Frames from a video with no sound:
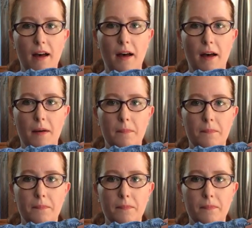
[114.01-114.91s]

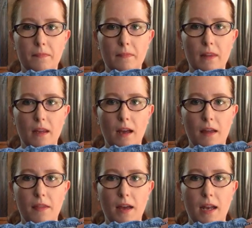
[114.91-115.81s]

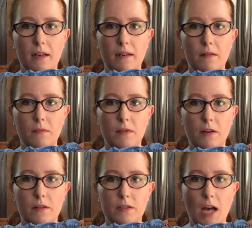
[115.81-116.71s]
And then
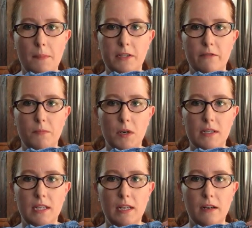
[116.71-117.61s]
there are tops of
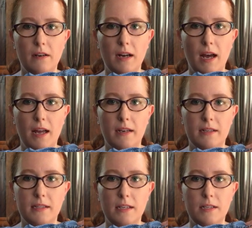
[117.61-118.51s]
books here,
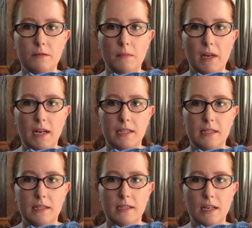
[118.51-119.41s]
and these will be nice
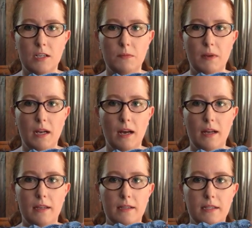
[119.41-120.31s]
to stitch
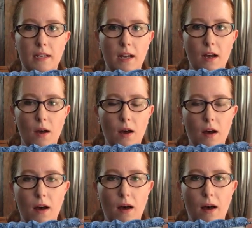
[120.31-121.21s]
because
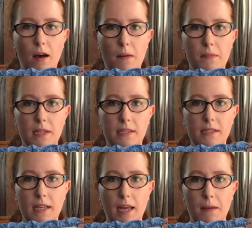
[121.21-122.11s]
the
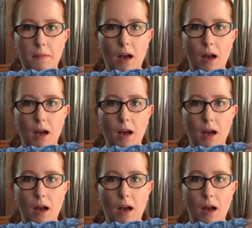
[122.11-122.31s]
same